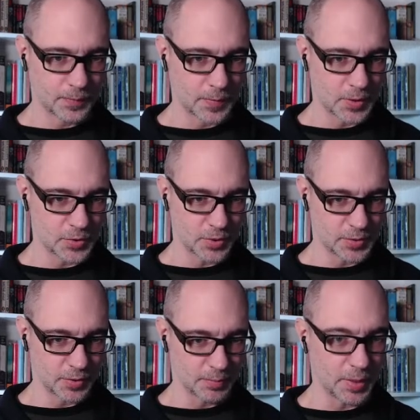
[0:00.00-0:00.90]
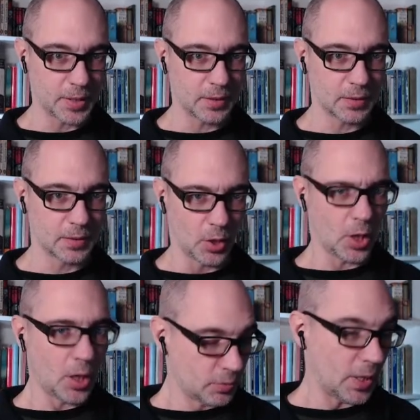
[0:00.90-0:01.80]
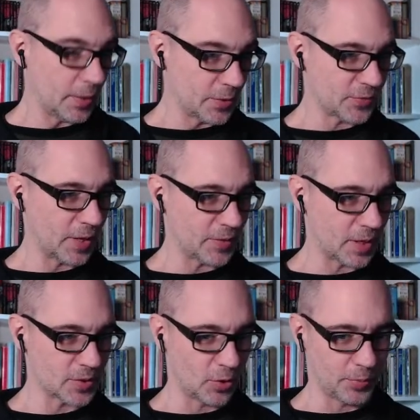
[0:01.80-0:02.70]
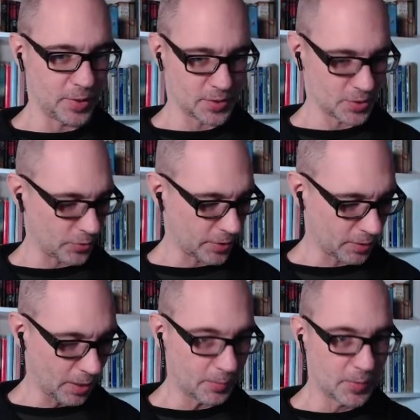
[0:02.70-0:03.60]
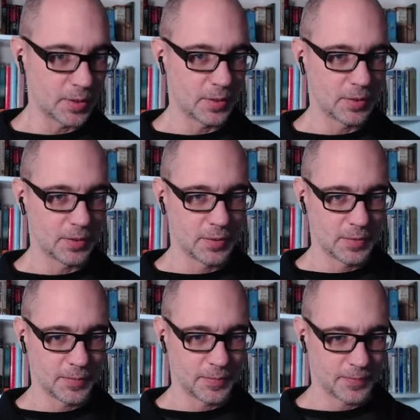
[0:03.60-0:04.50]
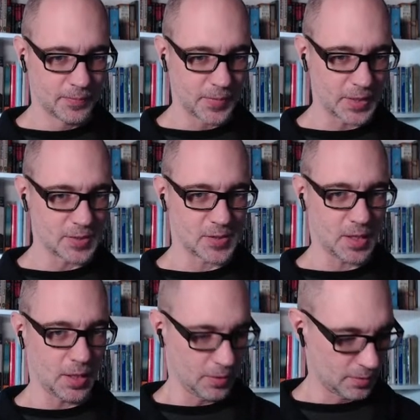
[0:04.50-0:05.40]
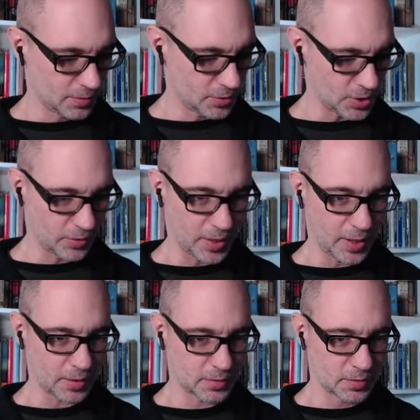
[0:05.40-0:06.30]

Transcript: Is there money? Oh, God. There's 5,000 gold pieces. Holy crap. That's insane. Share that.